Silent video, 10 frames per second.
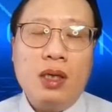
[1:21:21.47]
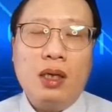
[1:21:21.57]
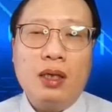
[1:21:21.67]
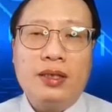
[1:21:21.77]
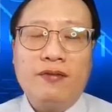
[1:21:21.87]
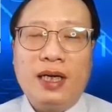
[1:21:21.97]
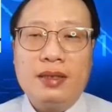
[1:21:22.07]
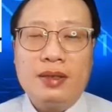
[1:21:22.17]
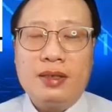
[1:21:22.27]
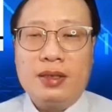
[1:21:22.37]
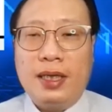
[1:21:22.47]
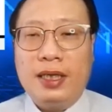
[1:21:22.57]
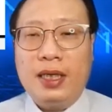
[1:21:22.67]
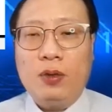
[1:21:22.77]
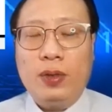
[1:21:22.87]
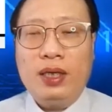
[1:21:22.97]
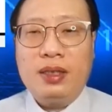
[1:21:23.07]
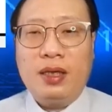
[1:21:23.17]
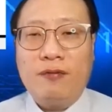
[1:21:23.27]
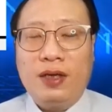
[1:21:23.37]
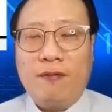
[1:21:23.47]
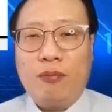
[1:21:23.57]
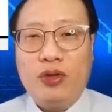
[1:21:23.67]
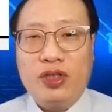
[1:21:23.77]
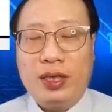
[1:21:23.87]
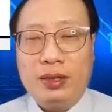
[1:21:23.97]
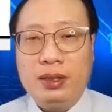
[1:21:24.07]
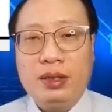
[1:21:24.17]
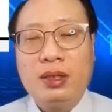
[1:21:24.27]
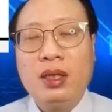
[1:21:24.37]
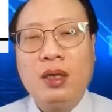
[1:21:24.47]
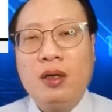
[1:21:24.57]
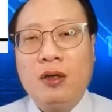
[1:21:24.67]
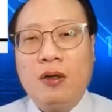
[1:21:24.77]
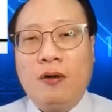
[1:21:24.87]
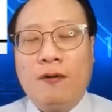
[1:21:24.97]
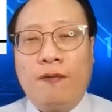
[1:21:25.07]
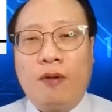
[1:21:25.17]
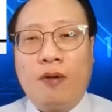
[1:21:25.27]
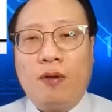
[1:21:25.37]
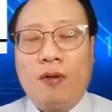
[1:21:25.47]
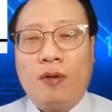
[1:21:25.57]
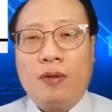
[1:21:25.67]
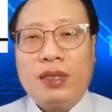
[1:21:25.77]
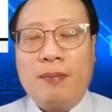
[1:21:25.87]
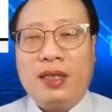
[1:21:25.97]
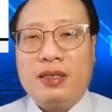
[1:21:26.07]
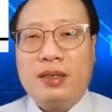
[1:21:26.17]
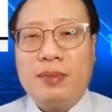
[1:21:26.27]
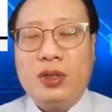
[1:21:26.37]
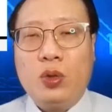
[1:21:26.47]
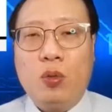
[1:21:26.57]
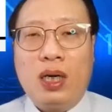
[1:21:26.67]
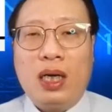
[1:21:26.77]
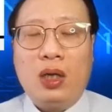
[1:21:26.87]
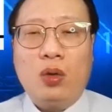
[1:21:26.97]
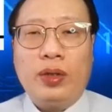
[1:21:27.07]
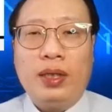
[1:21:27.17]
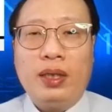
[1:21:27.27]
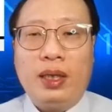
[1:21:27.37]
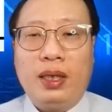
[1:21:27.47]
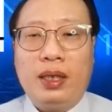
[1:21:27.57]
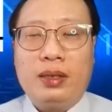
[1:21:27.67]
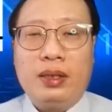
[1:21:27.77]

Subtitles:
devices and gateway that we have presented. For some customers who are looking at